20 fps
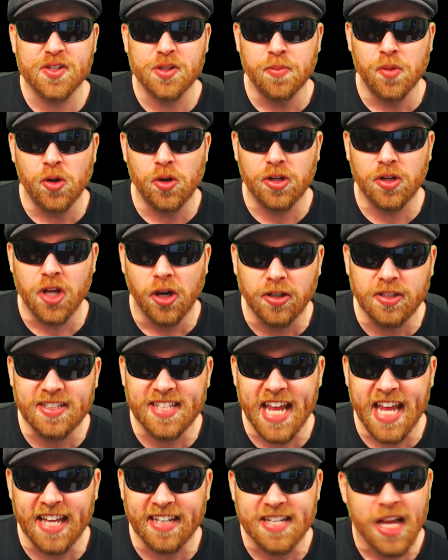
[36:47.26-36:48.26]
more
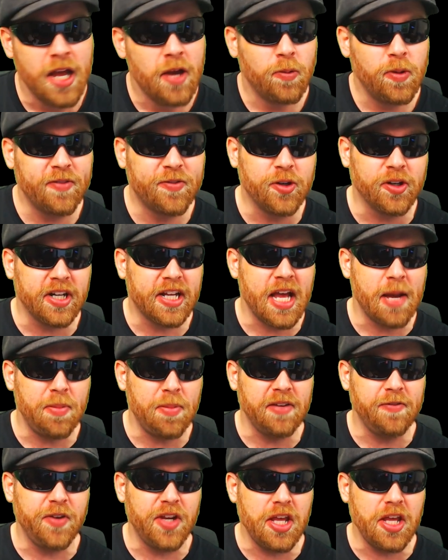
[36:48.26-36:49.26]
content, we've got a couple
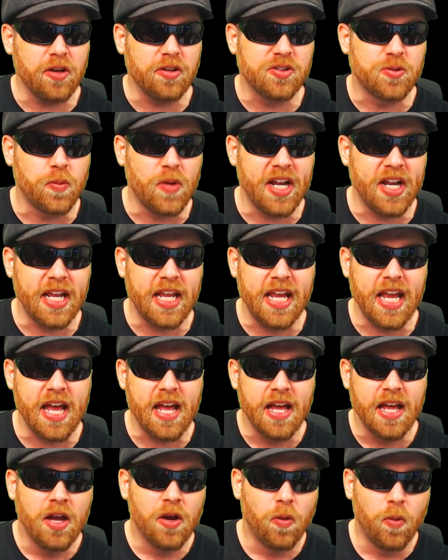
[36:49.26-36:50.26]
of videos. One
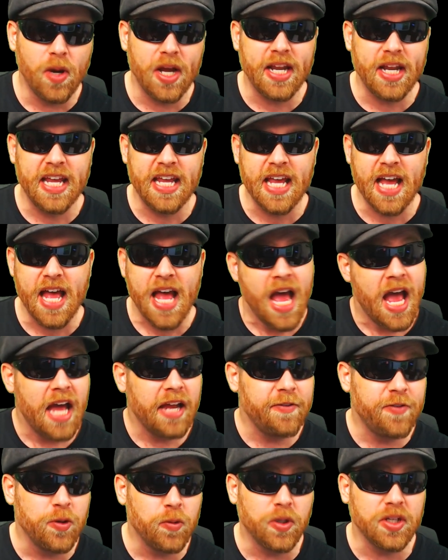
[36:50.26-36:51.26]
here, and if
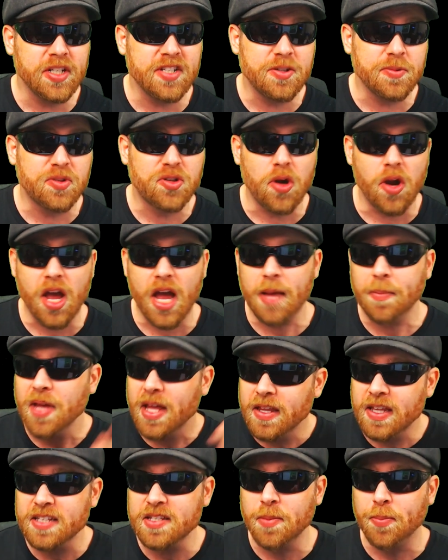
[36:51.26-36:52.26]
you want to subscribe,
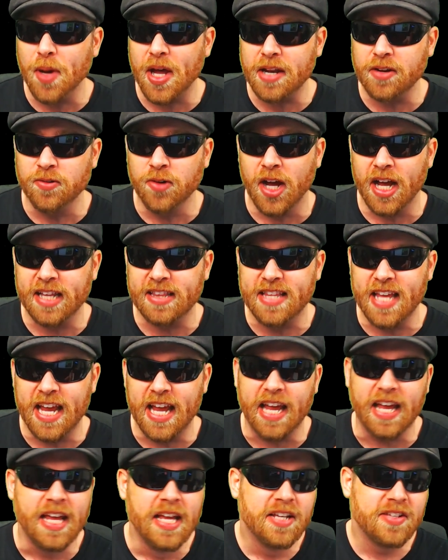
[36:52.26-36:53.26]
there's a button right there.
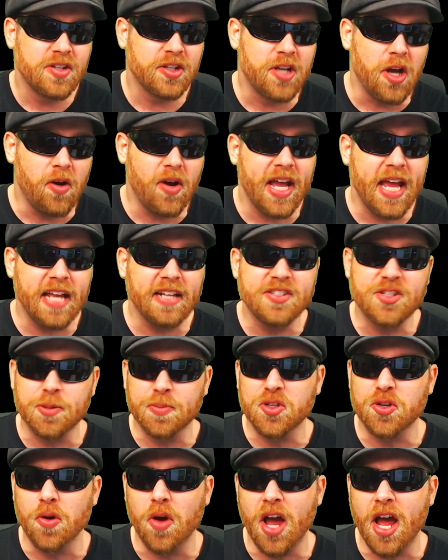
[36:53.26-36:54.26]
So go ahead,
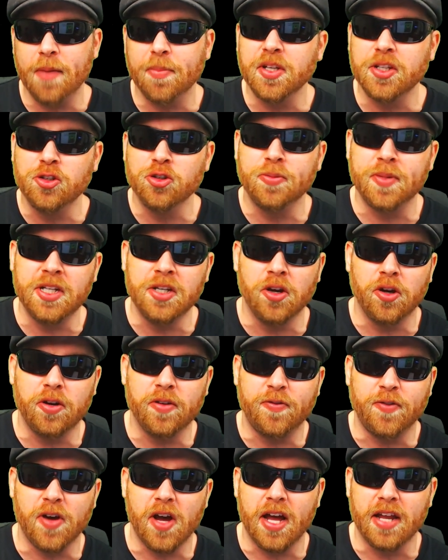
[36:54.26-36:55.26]
subscribe, and you'll be
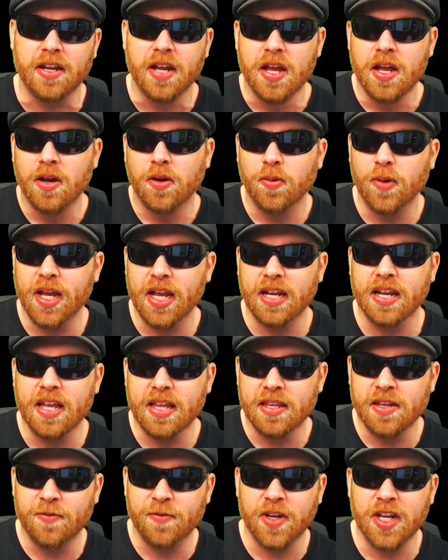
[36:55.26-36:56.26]
notified when
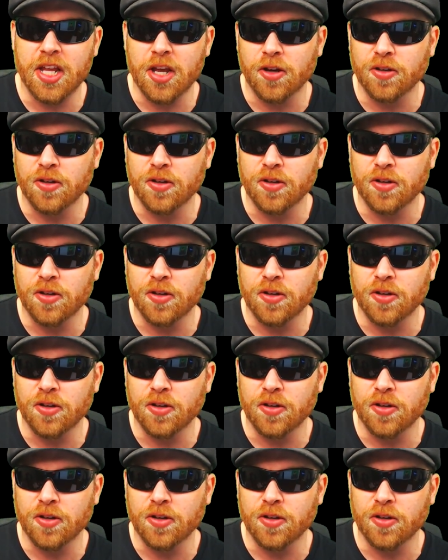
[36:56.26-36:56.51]
the video